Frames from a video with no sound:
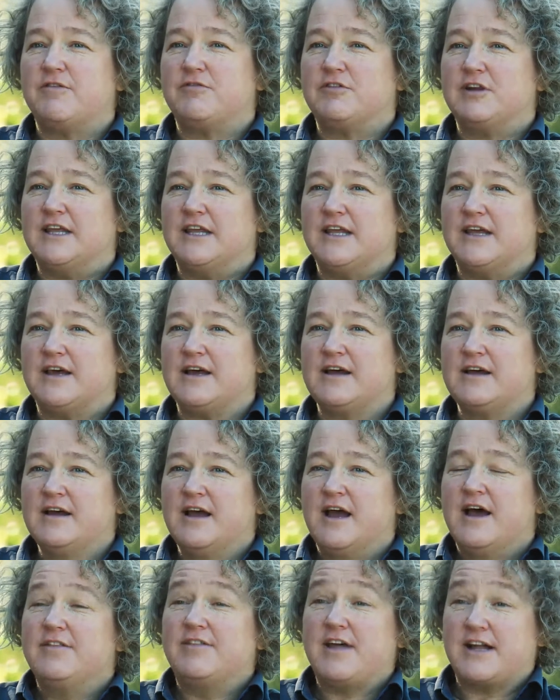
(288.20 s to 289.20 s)
every year.
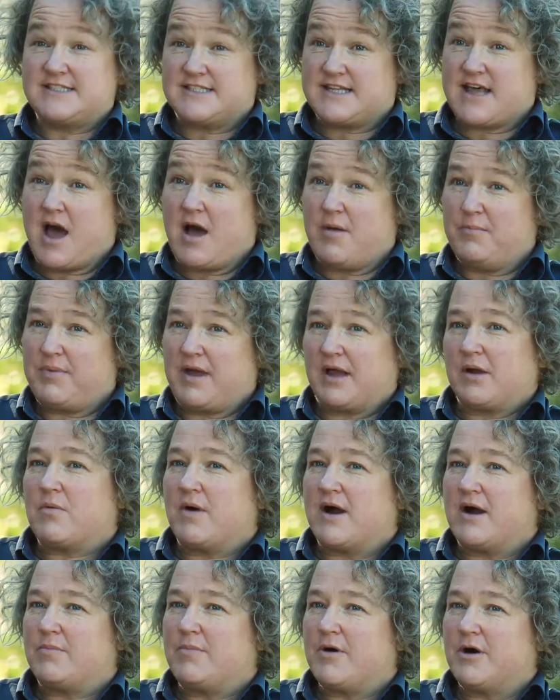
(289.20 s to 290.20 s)
That's the humpback
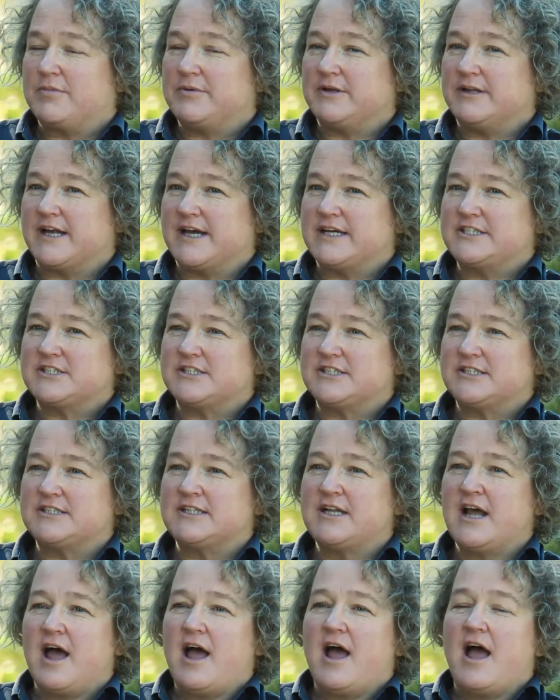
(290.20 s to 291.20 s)
whale population.